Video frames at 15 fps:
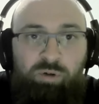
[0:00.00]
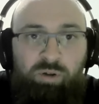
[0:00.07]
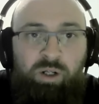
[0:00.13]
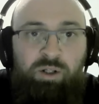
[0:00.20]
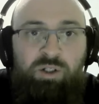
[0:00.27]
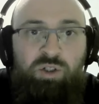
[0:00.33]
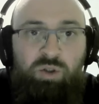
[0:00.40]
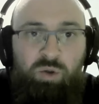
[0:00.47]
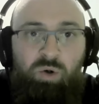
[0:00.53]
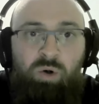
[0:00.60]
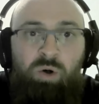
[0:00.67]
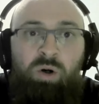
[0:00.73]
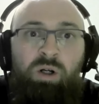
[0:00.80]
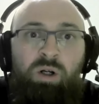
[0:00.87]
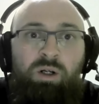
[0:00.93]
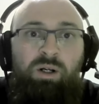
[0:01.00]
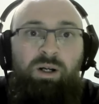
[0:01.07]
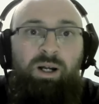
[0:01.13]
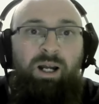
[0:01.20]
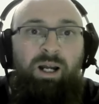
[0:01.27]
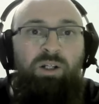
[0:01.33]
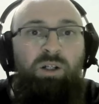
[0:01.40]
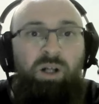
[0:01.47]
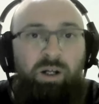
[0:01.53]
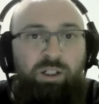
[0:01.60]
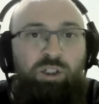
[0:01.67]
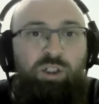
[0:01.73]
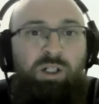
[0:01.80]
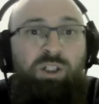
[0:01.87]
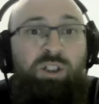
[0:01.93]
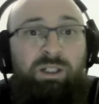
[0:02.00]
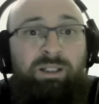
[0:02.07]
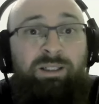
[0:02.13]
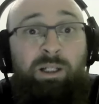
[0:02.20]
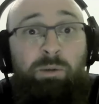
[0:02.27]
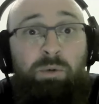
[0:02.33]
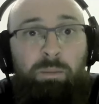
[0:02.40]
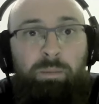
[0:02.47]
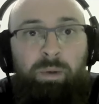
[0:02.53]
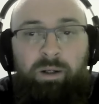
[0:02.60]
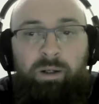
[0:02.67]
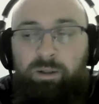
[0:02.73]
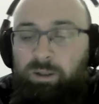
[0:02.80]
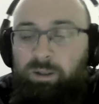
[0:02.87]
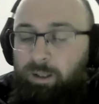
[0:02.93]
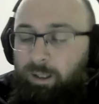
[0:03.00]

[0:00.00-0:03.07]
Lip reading: another score, and you can kind of judge things a little bit better.